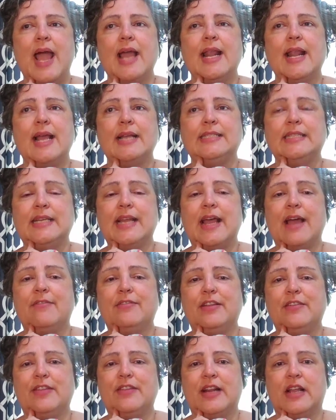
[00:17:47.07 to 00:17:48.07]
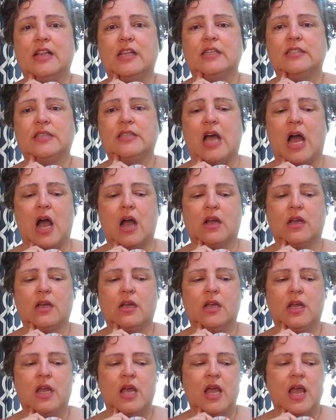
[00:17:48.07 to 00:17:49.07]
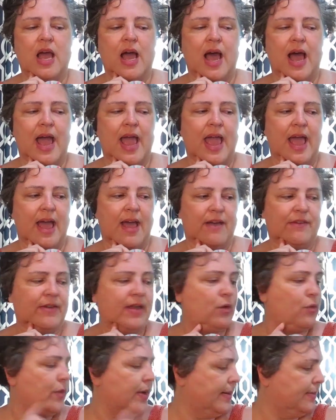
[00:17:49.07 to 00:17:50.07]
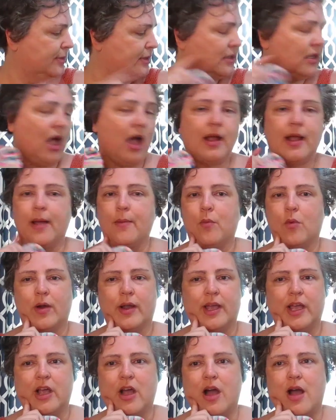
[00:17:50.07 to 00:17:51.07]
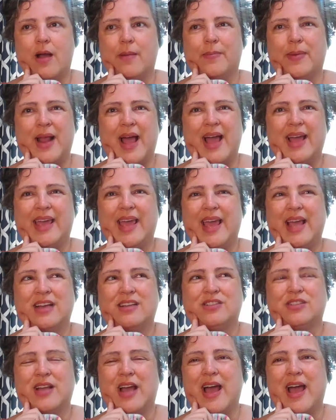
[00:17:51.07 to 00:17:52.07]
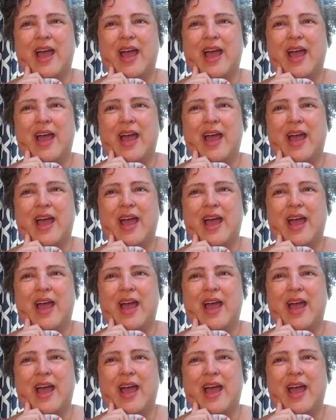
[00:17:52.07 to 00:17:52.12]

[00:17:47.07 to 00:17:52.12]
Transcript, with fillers: And I didn't have any vanilla sock. I have a rib sock I'm working on, but I can't,